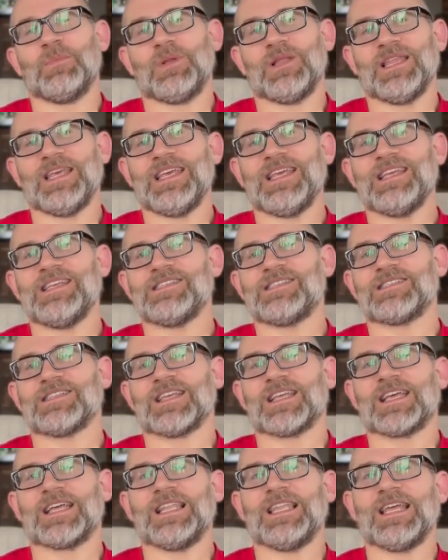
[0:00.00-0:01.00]
please
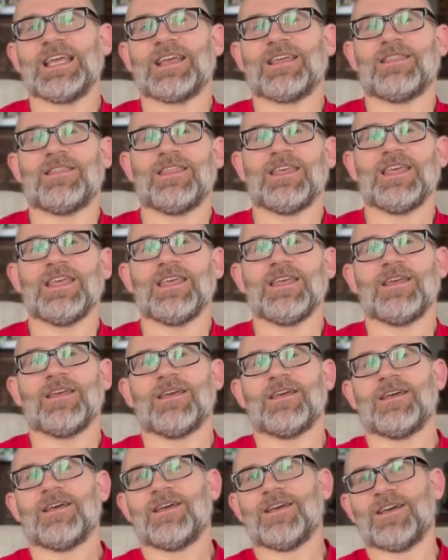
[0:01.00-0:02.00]
click the
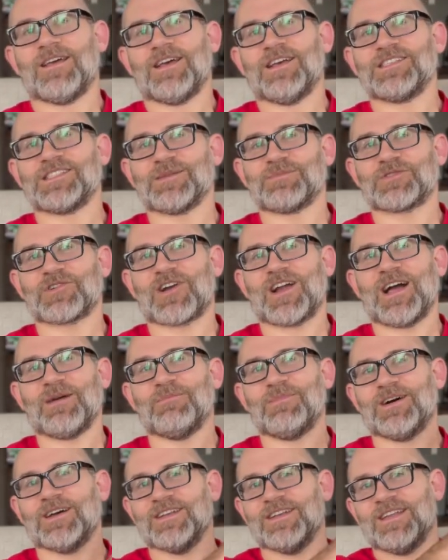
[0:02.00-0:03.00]

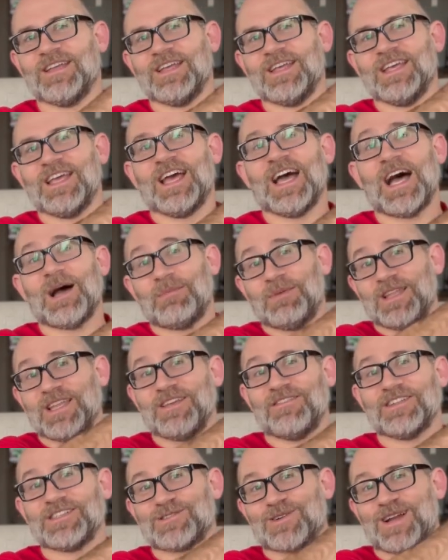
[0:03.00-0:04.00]
subscribe button. I
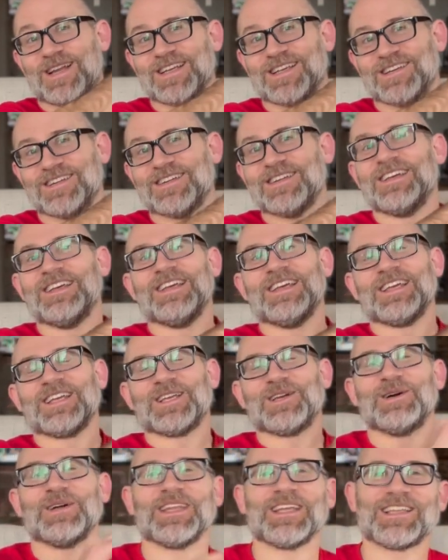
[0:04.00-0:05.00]
believe it's right here.
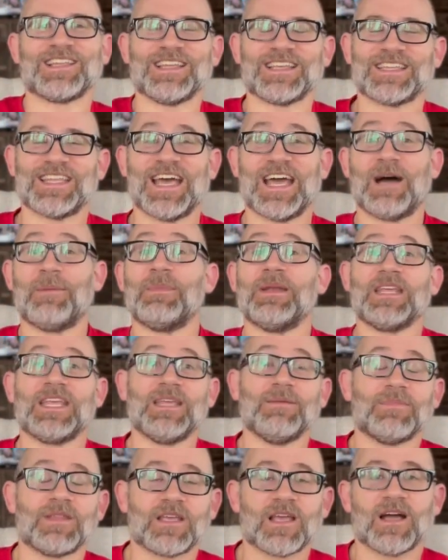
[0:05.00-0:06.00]
Go ahead and click that. I'm going to
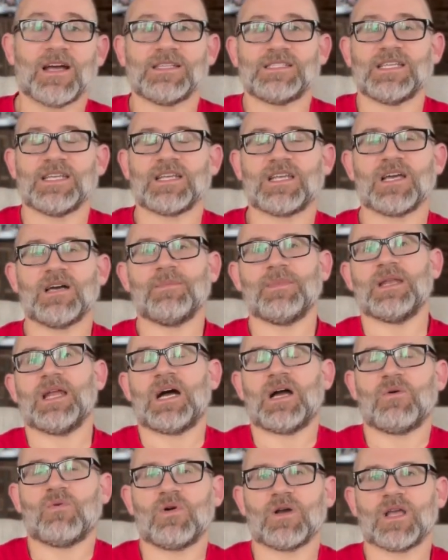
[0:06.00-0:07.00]
keep the content coming.
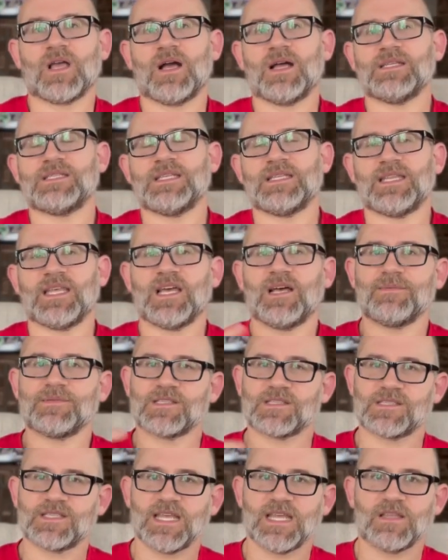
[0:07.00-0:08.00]
I want content that
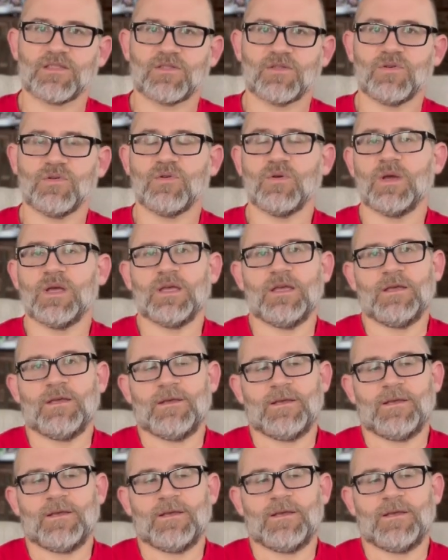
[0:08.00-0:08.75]
helps us think through